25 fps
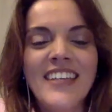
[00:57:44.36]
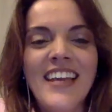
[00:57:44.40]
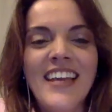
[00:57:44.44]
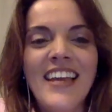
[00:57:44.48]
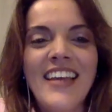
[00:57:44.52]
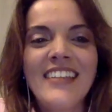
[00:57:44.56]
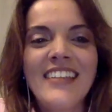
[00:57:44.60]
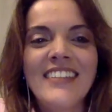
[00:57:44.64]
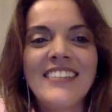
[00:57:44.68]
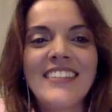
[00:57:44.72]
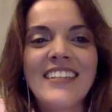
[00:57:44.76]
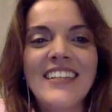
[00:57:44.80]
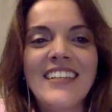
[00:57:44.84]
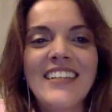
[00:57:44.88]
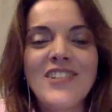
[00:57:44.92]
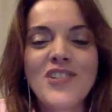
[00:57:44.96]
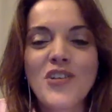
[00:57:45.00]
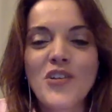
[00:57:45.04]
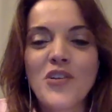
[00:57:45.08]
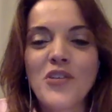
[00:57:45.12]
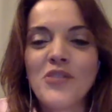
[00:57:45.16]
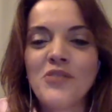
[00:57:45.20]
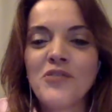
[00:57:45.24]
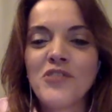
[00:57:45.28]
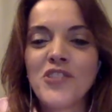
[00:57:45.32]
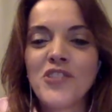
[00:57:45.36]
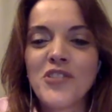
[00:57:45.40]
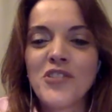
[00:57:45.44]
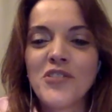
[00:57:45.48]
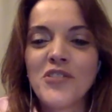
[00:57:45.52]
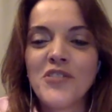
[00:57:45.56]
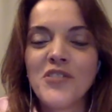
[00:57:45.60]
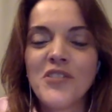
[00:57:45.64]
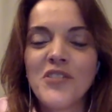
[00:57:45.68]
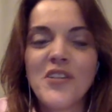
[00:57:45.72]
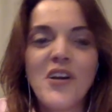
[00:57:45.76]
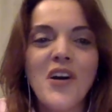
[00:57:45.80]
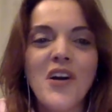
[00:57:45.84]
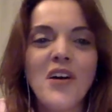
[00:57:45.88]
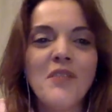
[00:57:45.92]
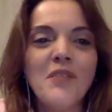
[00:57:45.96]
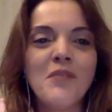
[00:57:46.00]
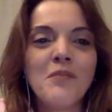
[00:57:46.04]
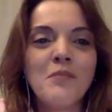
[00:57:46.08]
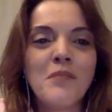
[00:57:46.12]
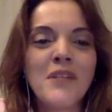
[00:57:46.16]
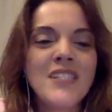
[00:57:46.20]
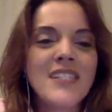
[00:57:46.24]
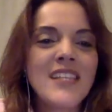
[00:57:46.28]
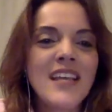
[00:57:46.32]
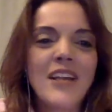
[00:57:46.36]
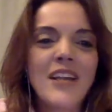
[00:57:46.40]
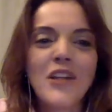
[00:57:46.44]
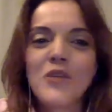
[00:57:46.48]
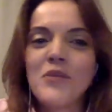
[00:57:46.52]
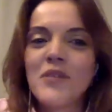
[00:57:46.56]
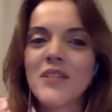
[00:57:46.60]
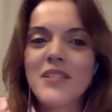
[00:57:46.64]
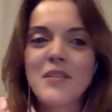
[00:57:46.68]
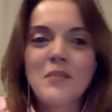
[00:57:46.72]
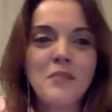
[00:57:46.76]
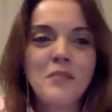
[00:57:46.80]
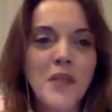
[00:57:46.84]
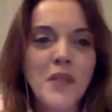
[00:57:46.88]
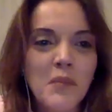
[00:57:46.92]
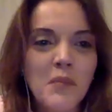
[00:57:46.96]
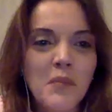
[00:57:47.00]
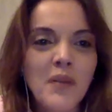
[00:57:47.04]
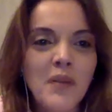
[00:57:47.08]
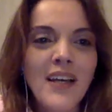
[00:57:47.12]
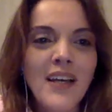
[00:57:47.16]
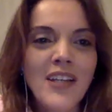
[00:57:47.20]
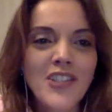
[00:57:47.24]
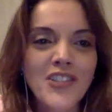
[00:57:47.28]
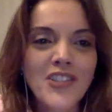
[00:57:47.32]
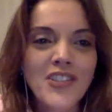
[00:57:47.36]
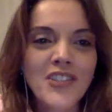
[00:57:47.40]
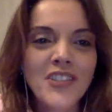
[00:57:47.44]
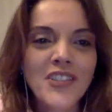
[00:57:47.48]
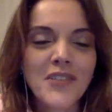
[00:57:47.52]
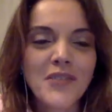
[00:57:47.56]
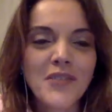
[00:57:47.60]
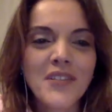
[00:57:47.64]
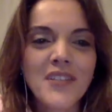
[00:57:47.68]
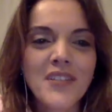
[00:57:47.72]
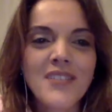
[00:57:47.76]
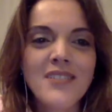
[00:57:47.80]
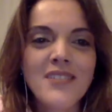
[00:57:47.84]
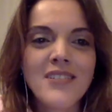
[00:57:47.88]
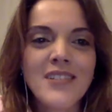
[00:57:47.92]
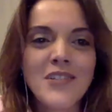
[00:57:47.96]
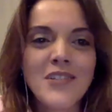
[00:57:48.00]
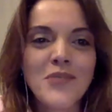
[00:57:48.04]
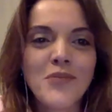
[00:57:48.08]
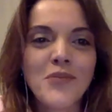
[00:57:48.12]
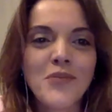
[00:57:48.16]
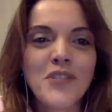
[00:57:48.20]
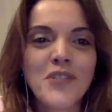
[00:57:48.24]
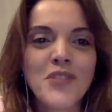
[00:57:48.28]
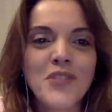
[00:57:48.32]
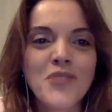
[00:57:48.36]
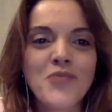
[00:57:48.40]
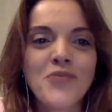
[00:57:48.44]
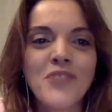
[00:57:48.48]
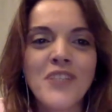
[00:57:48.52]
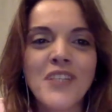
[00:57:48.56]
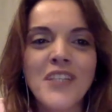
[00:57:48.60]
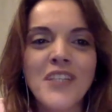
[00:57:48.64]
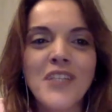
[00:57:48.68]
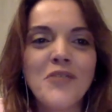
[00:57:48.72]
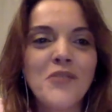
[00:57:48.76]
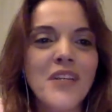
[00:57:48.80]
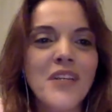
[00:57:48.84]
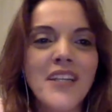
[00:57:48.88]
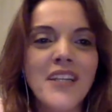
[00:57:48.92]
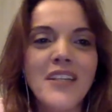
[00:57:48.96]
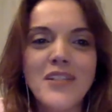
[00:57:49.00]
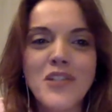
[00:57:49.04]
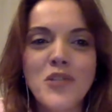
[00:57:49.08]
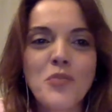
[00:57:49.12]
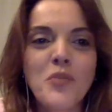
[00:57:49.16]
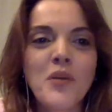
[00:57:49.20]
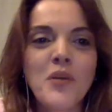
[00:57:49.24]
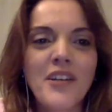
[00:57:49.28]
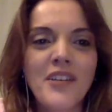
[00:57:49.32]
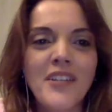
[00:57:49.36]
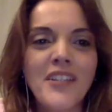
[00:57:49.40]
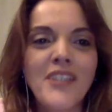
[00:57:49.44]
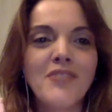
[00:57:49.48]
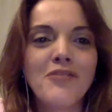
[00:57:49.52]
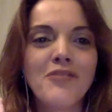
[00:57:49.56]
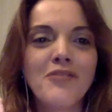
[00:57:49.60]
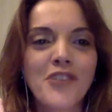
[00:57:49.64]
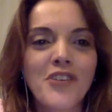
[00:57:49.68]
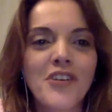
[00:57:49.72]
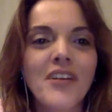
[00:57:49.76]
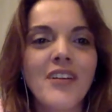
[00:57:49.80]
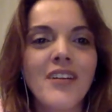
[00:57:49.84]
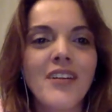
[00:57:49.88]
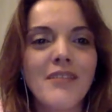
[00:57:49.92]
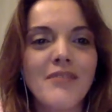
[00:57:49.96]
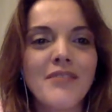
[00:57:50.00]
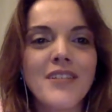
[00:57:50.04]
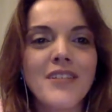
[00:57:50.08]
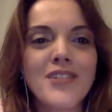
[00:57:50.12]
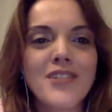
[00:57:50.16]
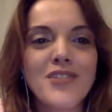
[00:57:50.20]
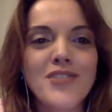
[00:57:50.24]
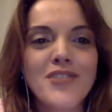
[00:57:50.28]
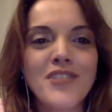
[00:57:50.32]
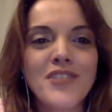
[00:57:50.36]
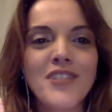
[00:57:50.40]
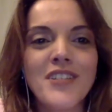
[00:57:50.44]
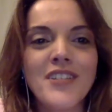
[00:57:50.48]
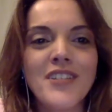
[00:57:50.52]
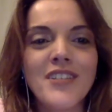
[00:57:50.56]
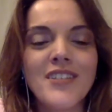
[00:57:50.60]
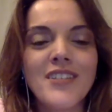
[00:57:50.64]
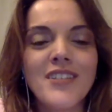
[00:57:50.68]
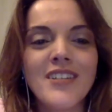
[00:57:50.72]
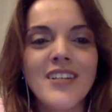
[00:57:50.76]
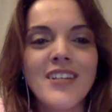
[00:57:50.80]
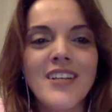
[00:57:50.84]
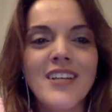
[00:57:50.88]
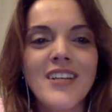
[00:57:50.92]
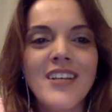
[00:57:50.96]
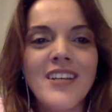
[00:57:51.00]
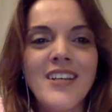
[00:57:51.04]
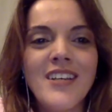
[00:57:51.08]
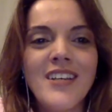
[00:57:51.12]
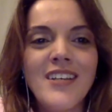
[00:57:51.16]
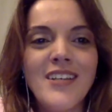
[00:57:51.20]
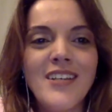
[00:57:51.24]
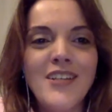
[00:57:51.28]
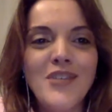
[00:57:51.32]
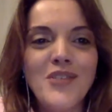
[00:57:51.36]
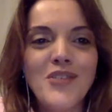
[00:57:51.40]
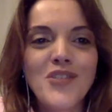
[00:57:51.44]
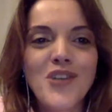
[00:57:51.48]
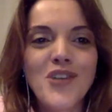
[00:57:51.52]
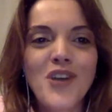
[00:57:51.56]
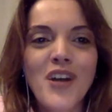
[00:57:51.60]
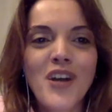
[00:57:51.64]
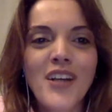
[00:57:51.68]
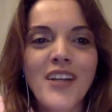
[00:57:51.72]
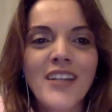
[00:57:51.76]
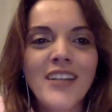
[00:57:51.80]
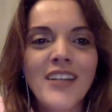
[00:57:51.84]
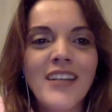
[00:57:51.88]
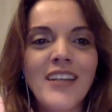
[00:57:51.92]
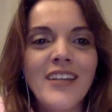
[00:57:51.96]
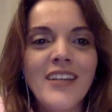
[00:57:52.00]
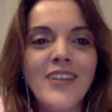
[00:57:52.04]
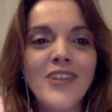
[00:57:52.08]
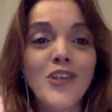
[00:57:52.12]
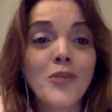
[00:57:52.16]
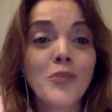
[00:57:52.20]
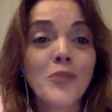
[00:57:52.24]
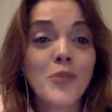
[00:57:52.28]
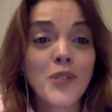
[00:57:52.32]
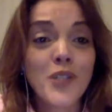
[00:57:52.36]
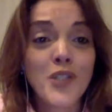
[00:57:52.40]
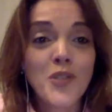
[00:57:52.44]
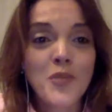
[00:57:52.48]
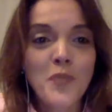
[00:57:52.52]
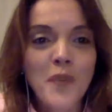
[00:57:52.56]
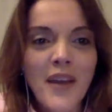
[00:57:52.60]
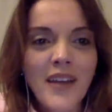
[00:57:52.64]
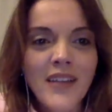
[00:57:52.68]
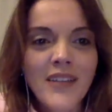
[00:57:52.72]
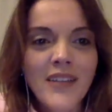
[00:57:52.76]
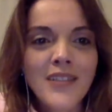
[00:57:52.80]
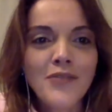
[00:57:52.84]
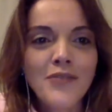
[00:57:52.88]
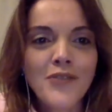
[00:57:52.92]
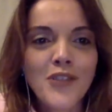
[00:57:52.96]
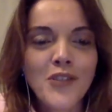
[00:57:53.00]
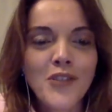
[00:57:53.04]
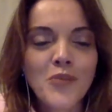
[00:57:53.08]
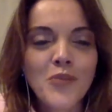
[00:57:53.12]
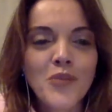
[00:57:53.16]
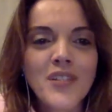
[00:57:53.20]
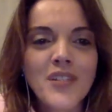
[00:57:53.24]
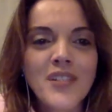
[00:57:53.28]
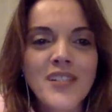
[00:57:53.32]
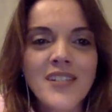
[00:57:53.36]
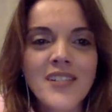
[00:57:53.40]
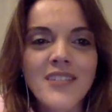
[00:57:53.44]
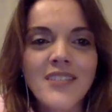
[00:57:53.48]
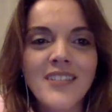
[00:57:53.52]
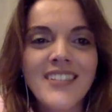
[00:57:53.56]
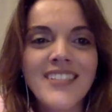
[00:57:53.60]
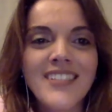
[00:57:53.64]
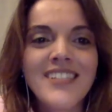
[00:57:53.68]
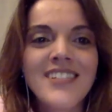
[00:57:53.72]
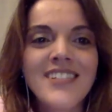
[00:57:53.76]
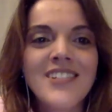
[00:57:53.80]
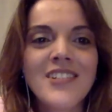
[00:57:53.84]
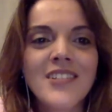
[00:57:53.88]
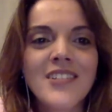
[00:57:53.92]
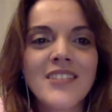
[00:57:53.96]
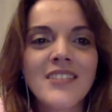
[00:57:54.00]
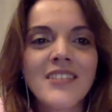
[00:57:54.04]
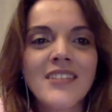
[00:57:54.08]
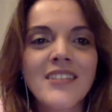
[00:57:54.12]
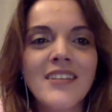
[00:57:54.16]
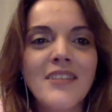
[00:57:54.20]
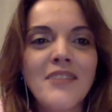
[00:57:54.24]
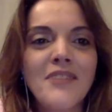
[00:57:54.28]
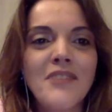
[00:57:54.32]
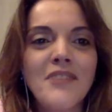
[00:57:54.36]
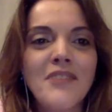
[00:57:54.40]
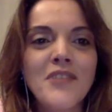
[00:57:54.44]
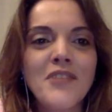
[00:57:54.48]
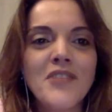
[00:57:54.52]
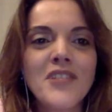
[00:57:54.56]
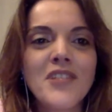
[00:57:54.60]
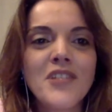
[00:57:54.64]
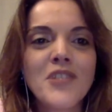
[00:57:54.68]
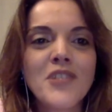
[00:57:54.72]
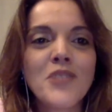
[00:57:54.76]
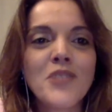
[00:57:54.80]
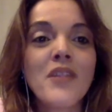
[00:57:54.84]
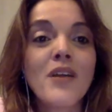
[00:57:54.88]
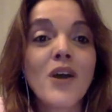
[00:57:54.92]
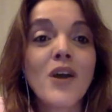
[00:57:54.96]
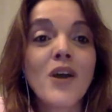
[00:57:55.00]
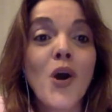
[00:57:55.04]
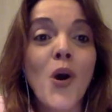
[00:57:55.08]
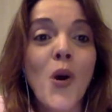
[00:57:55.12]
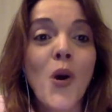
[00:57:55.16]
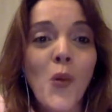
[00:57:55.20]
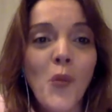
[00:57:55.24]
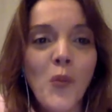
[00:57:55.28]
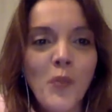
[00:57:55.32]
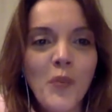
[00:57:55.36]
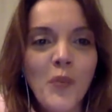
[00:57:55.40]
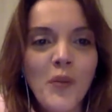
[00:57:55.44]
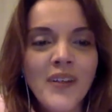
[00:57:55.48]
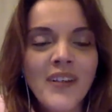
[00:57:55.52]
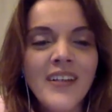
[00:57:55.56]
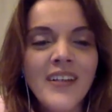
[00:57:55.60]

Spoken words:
And so to Marcelo, it was a big pleasure. It was really, really inspiring for all of us to hear you talking and your perspective on Brazil. It certainly fills us with hope